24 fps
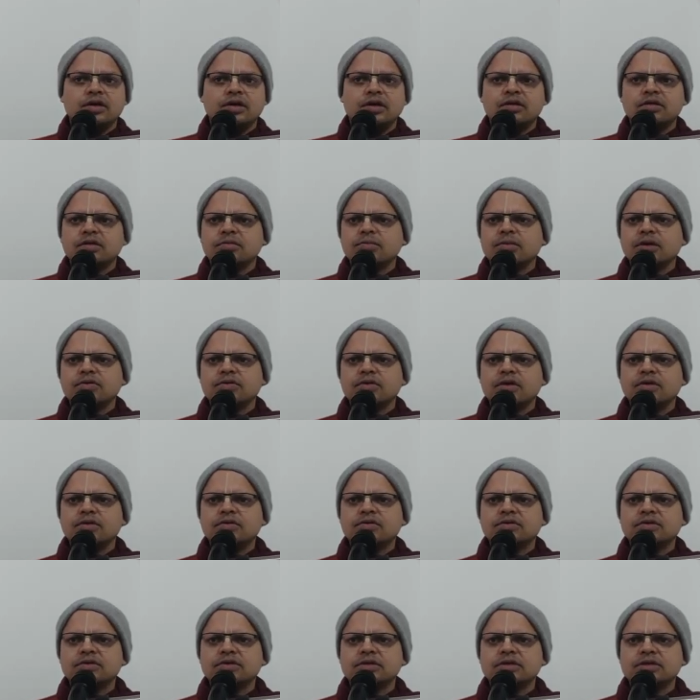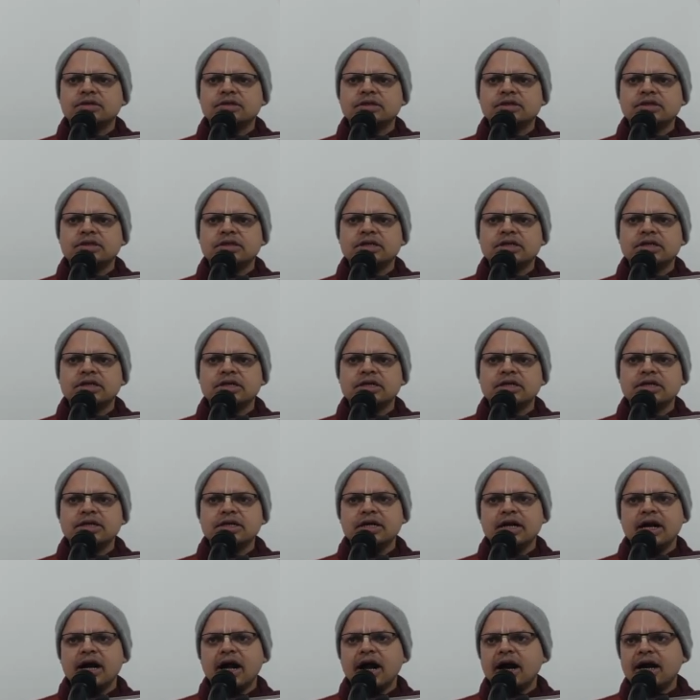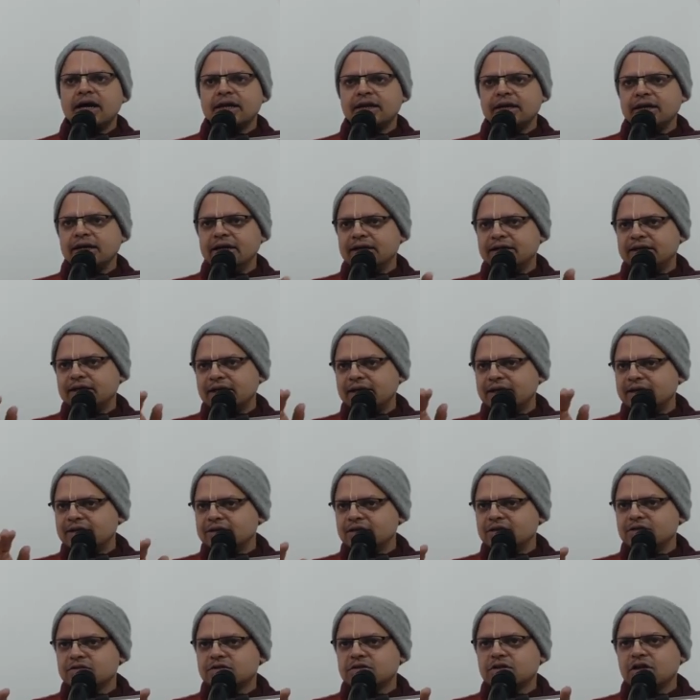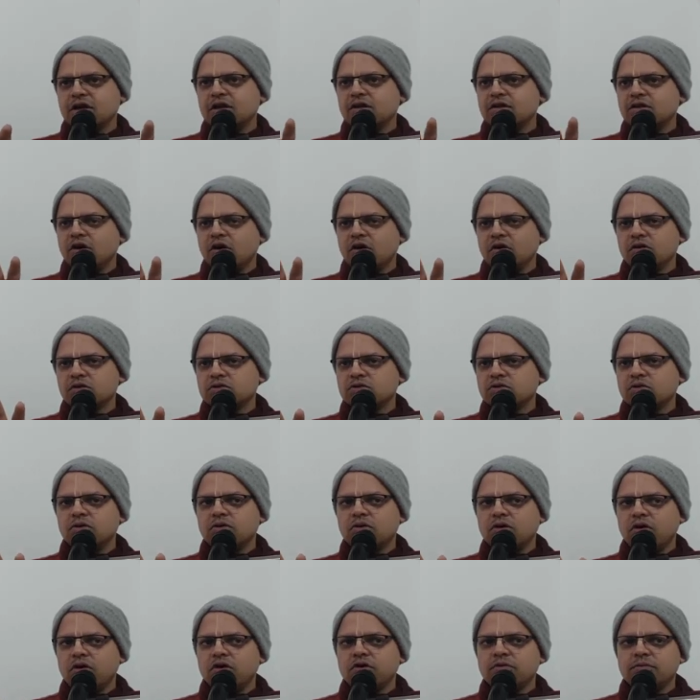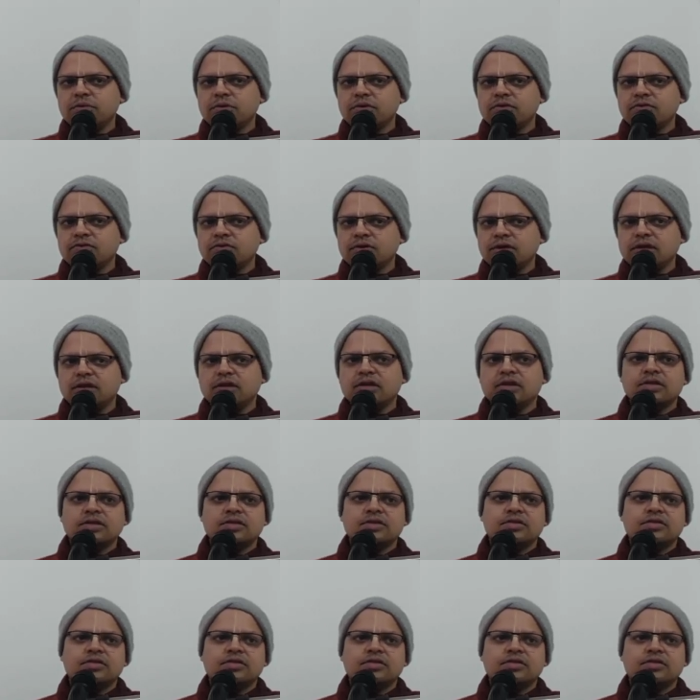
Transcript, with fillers: Does it make sense? Our intelligence can also not be seen.